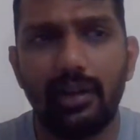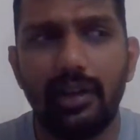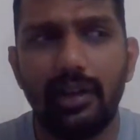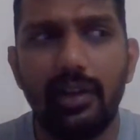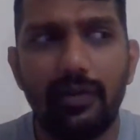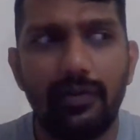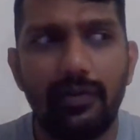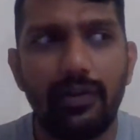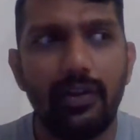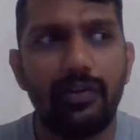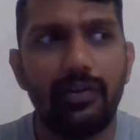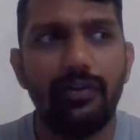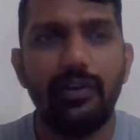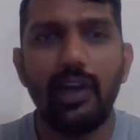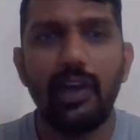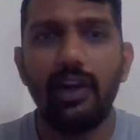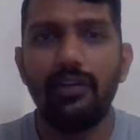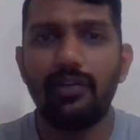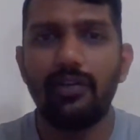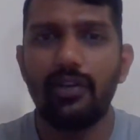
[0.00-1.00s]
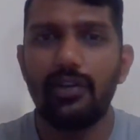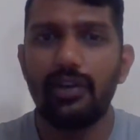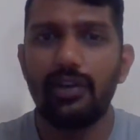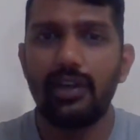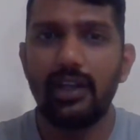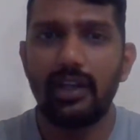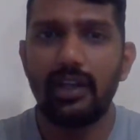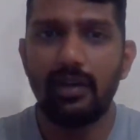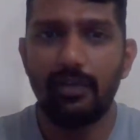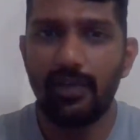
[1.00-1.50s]
If we have
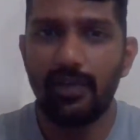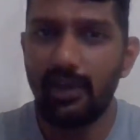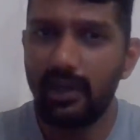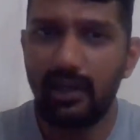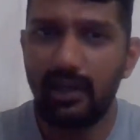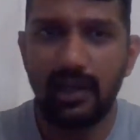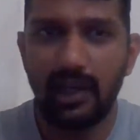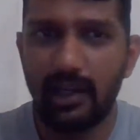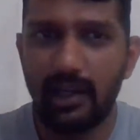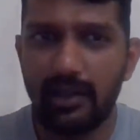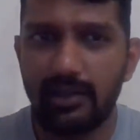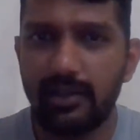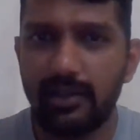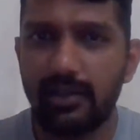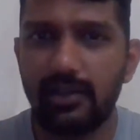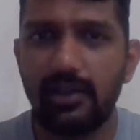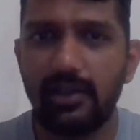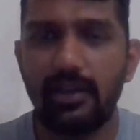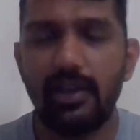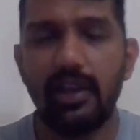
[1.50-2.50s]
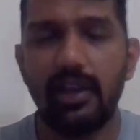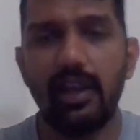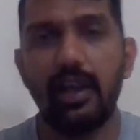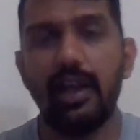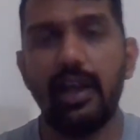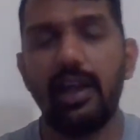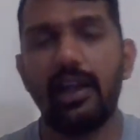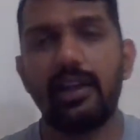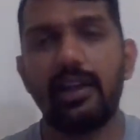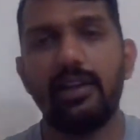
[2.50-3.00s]
already completed task,
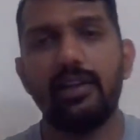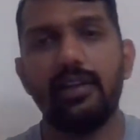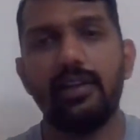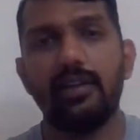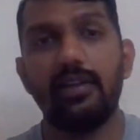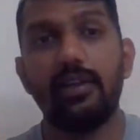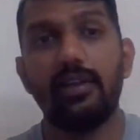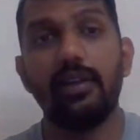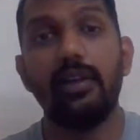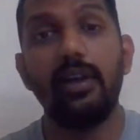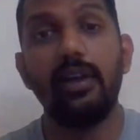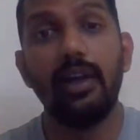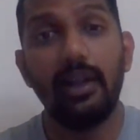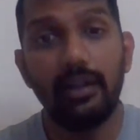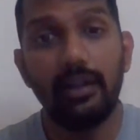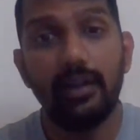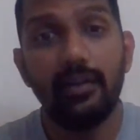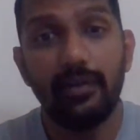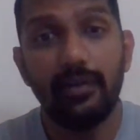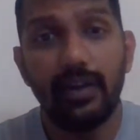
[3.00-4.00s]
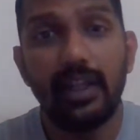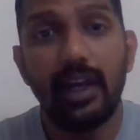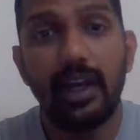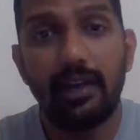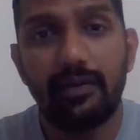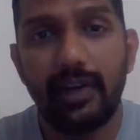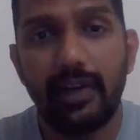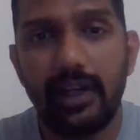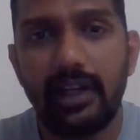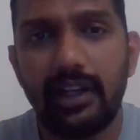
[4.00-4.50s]
and we
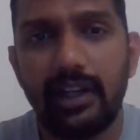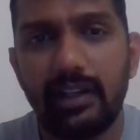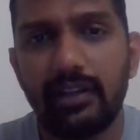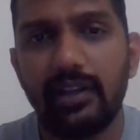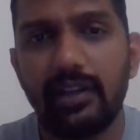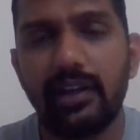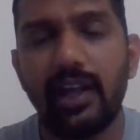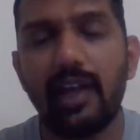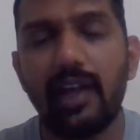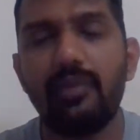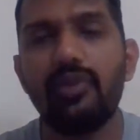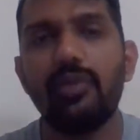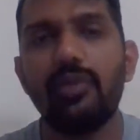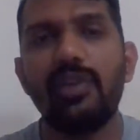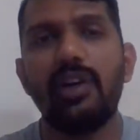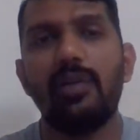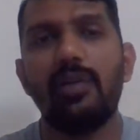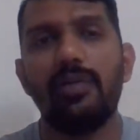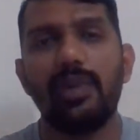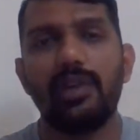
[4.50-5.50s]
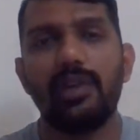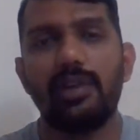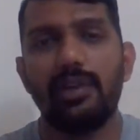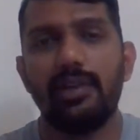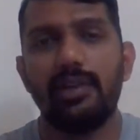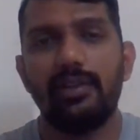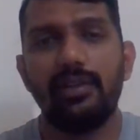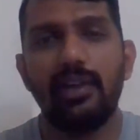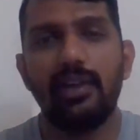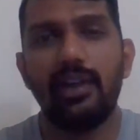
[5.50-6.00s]
are waiting the time to be
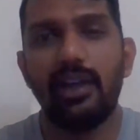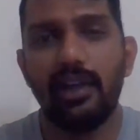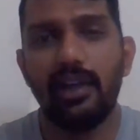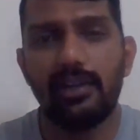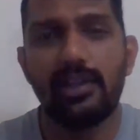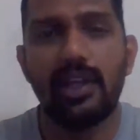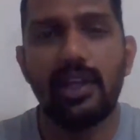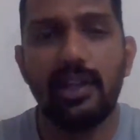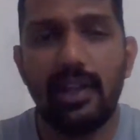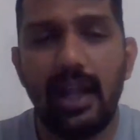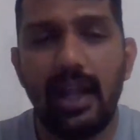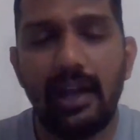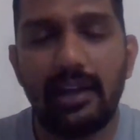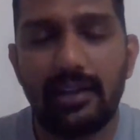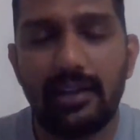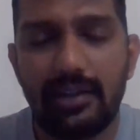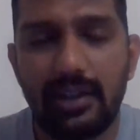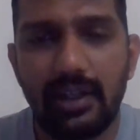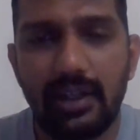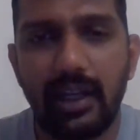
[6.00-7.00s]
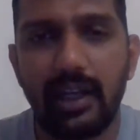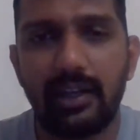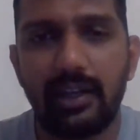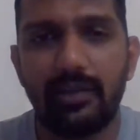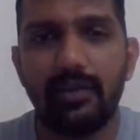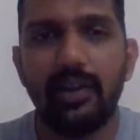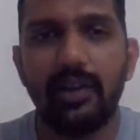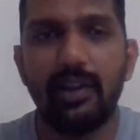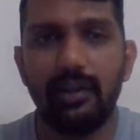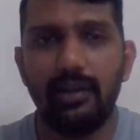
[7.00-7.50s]
completed, that is the
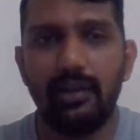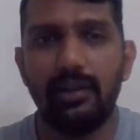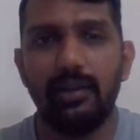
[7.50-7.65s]
correct way,